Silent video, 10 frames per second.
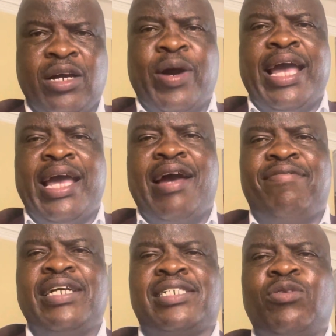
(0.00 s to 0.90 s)

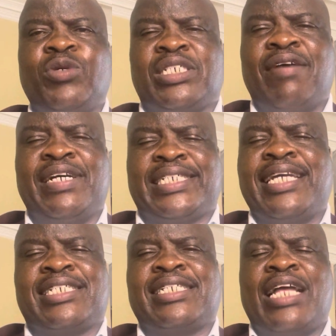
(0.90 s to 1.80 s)
whichever
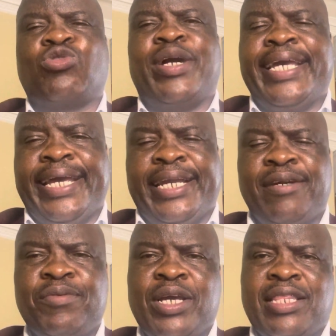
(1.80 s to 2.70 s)
church that you're
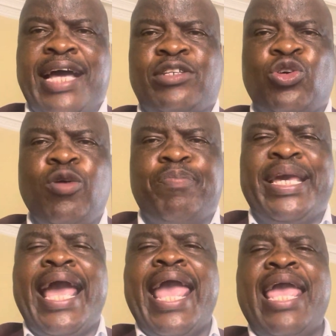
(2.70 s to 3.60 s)
in, that you
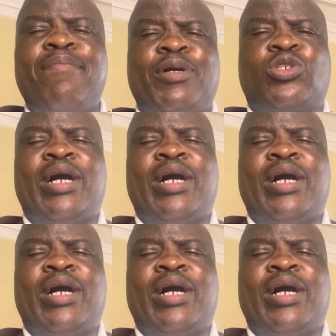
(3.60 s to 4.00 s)
be able to